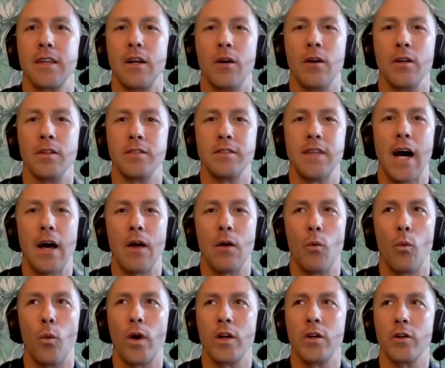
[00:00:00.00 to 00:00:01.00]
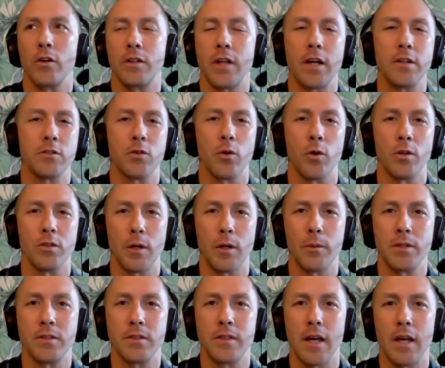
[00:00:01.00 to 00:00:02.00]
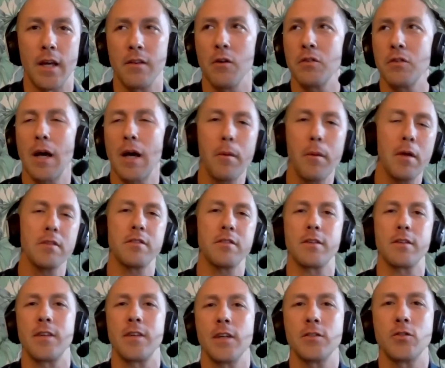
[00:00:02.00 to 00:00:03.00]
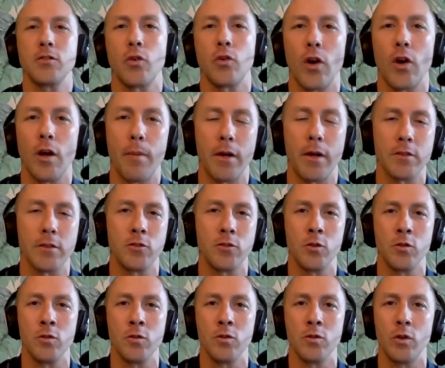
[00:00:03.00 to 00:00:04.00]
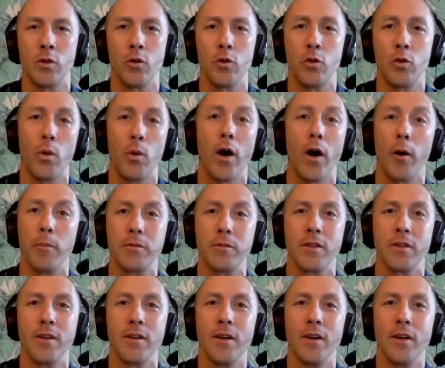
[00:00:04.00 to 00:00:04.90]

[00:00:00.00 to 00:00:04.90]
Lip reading: is not what are your test scores? I would say, tell me a success story about a student who you helped,